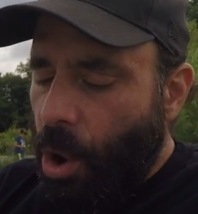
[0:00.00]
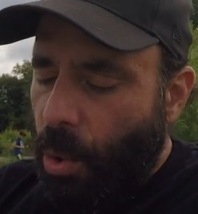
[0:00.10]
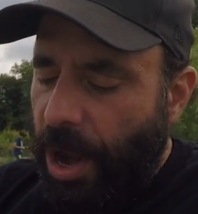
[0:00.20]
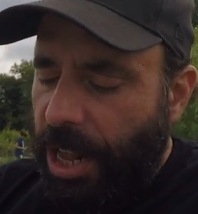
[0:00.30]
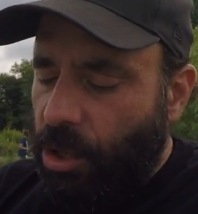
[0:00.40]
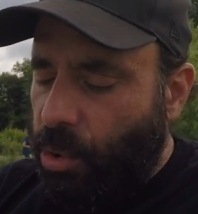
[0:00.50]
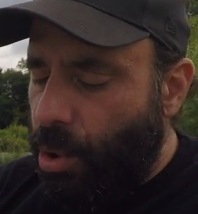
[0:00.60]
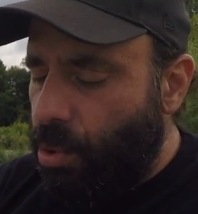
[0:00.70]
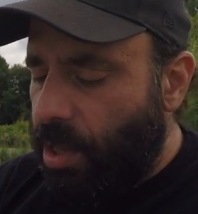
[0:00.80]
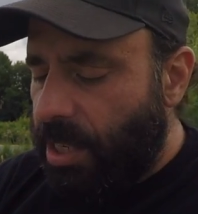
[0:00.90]
Real
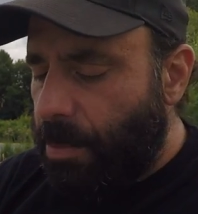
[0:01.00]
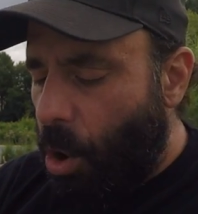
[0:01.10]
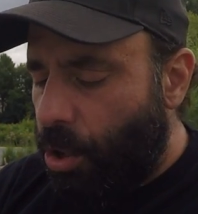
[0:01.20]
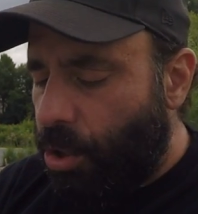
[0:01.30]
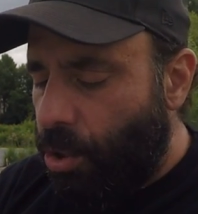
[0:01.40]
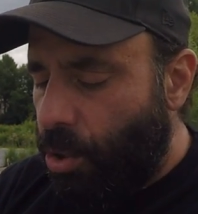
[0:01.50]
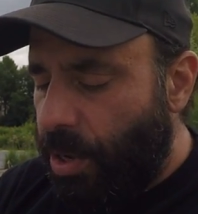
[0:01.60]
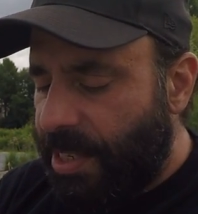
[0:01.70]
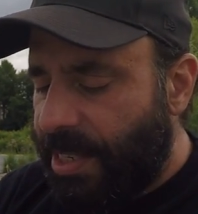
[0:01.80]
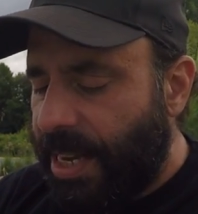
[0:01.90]
truth is more to do
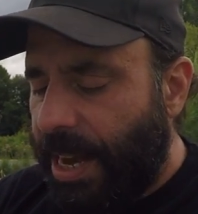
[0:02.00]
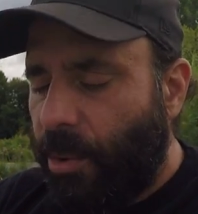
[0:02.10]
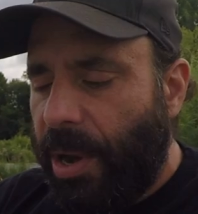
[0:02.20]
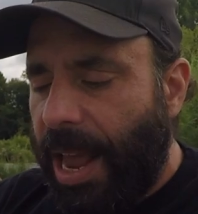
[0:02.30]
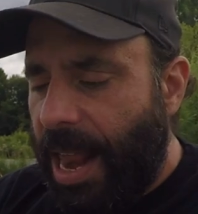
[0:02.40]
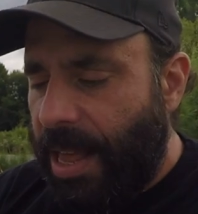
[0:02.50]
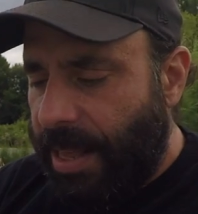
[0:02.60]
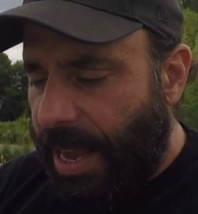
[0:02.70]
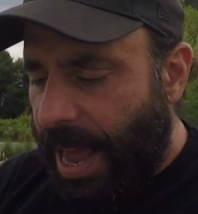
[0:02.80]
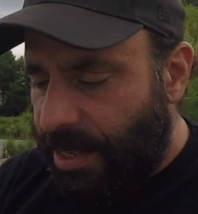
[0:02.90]
with seeing
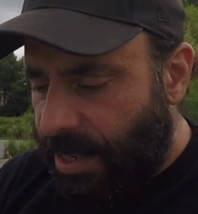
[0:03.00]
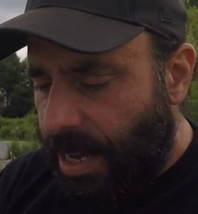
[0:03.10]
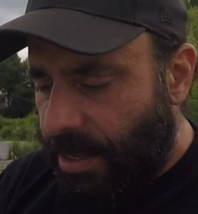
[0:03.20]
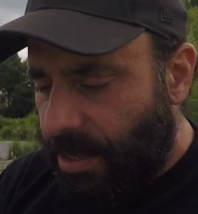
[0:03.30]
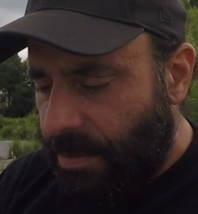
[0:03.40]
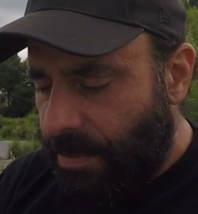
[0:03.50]
reality as is,